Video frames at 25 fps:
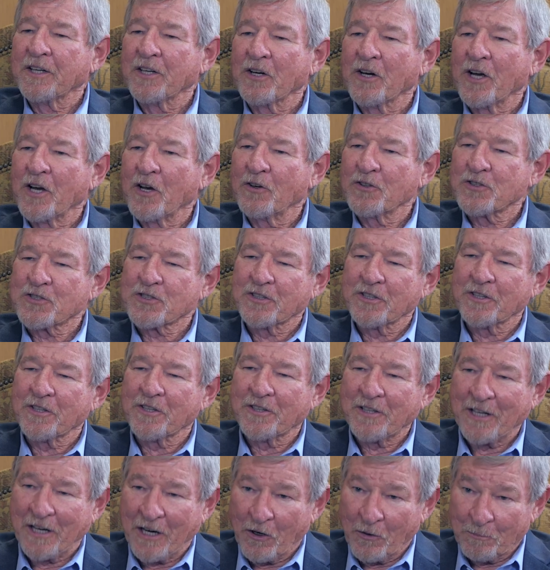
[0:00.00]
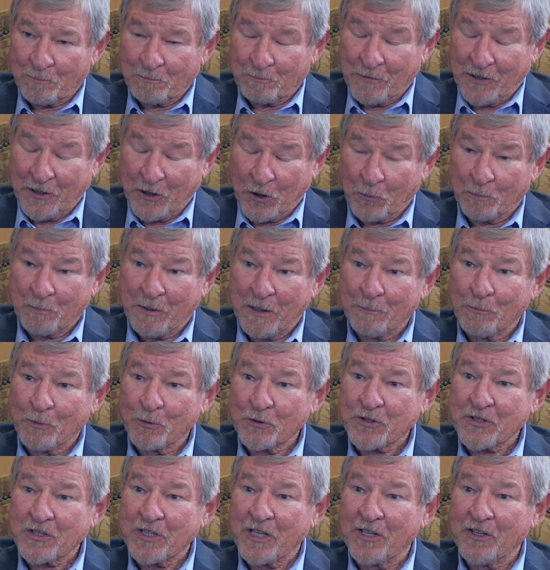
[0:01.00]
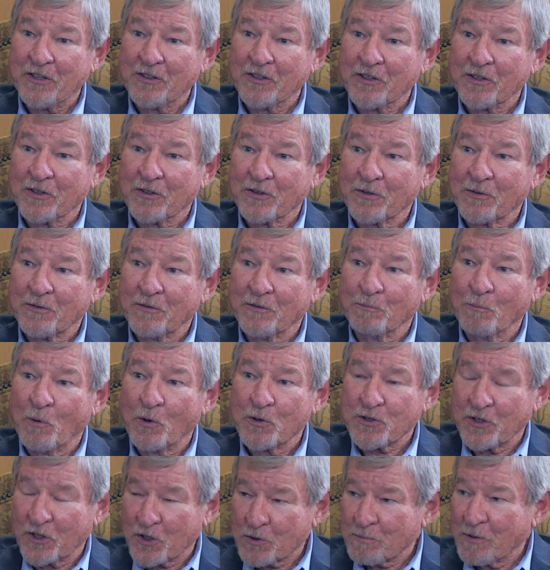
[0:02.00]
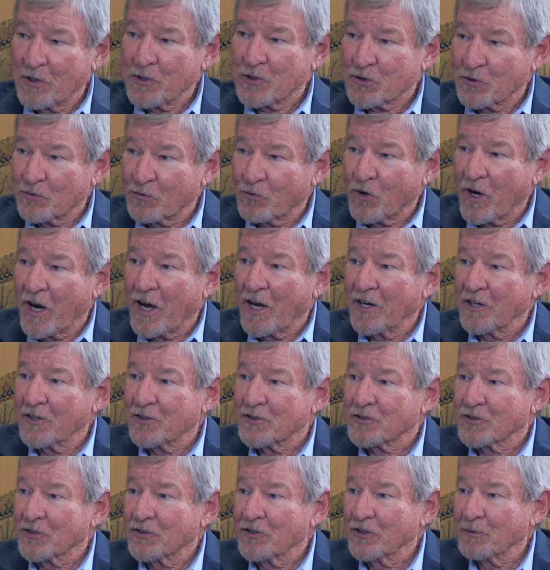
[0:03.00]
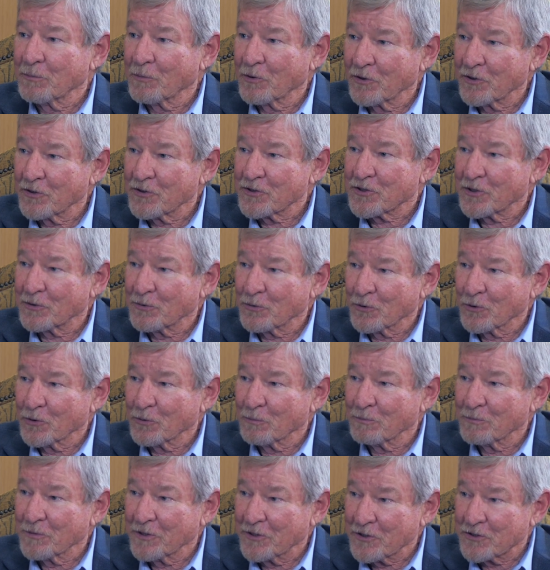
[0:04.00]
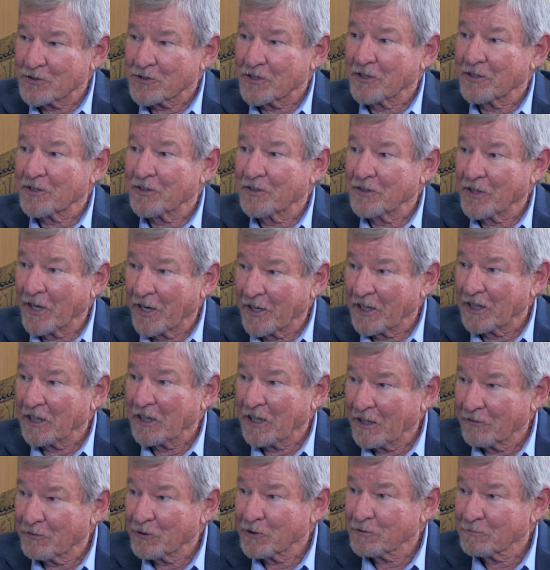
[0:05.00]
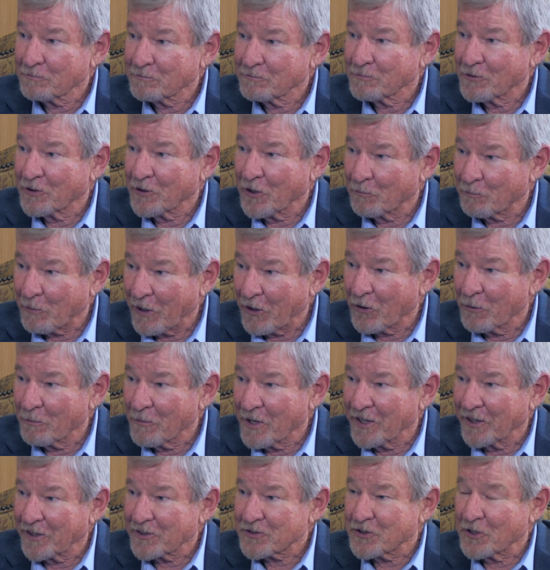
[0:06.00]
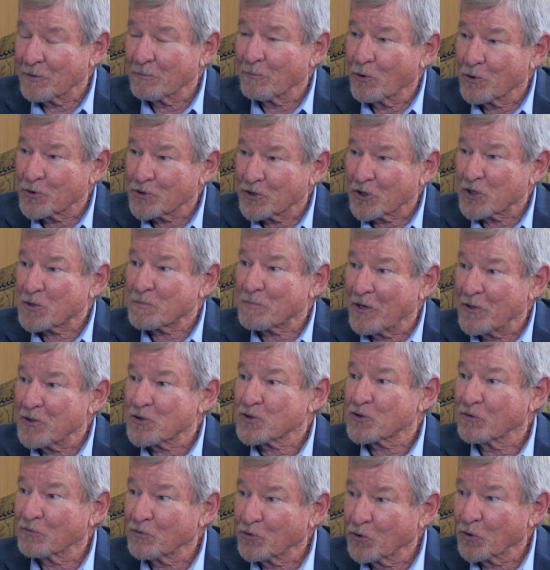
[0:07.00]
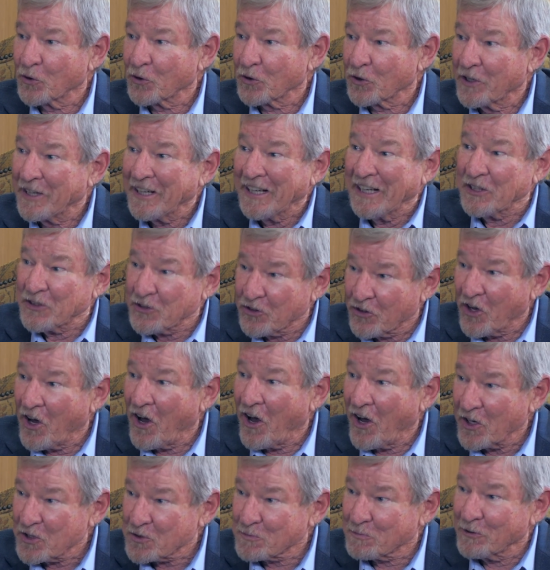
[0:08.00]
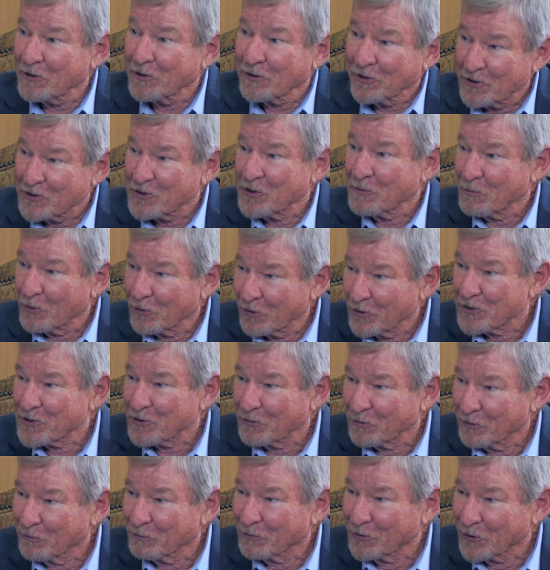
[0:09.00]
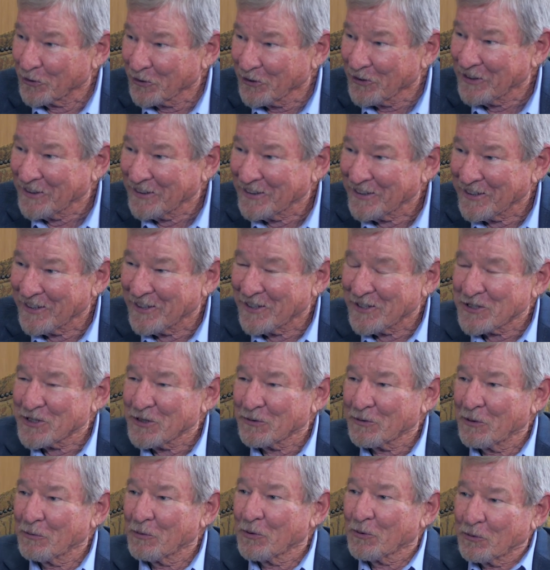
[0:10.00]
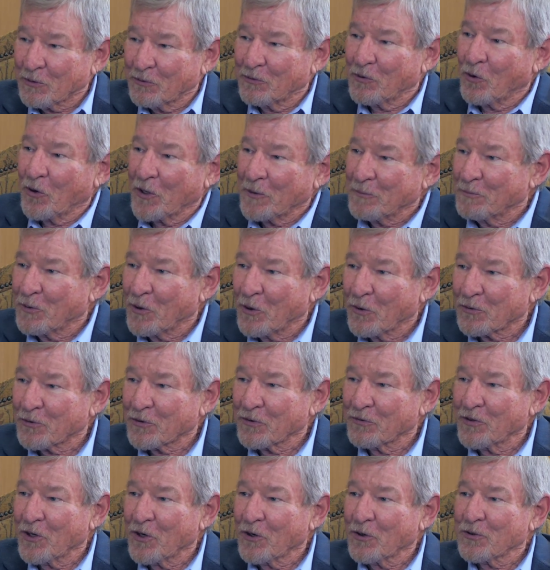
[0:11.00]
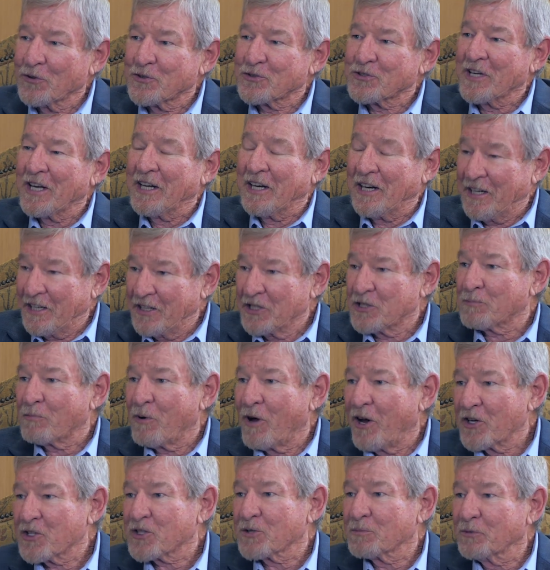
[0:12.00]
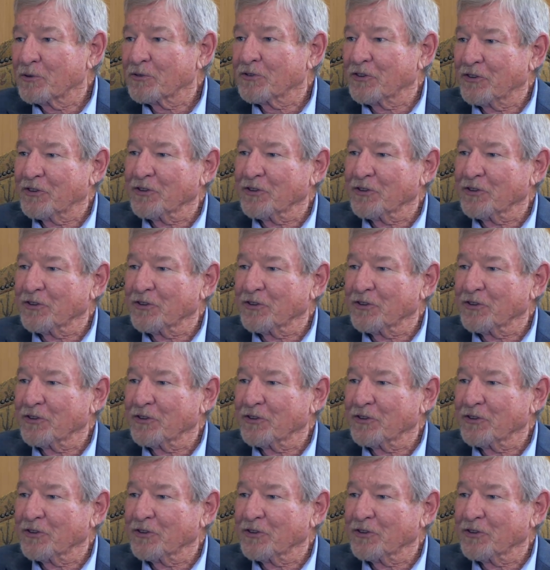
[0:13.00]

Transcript: You know, I used to help hear people say the most expensive ride to the emergency room is the 911. The paramedics and the most expensive door into the hospital is the yes. emergency room door. Yes. So we want to avoid both of those, and it is possible to